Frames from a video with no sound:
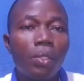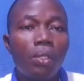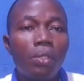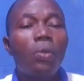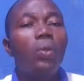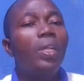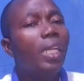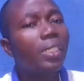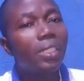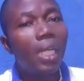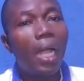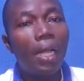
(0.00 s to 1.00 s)
So let's
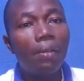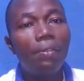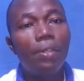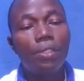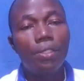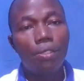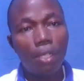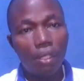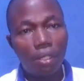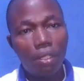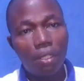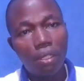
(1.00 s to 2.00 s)
dive
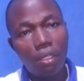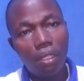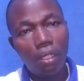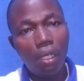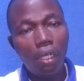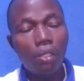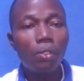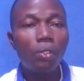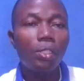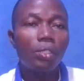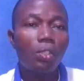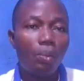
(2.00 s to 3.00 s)
straight into
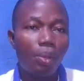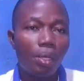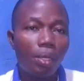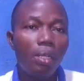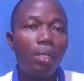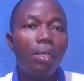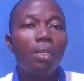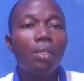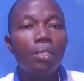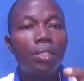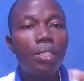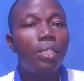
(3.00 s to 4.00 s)
the topic.
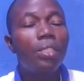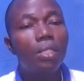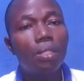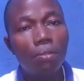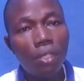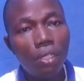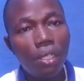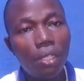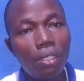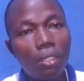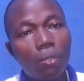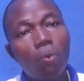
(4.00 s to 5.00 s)
6
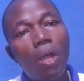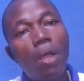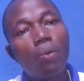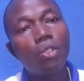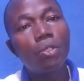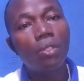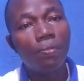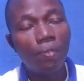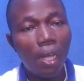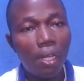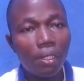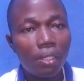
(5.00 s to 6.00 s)
reasons why we should
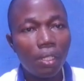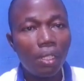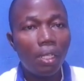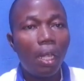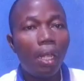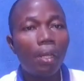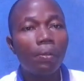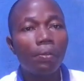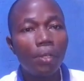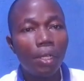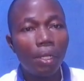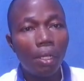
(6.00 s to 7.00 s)
invest in
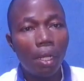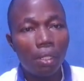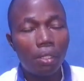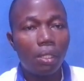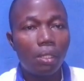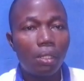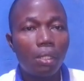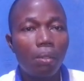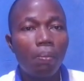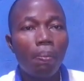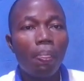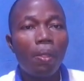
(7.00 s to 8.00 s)
real estate.
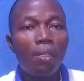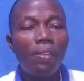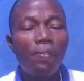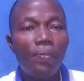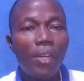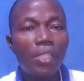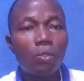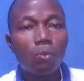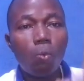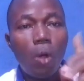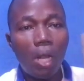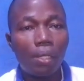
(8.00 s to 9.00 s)
The first
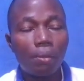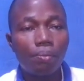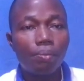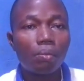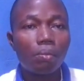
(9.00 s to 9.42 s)
one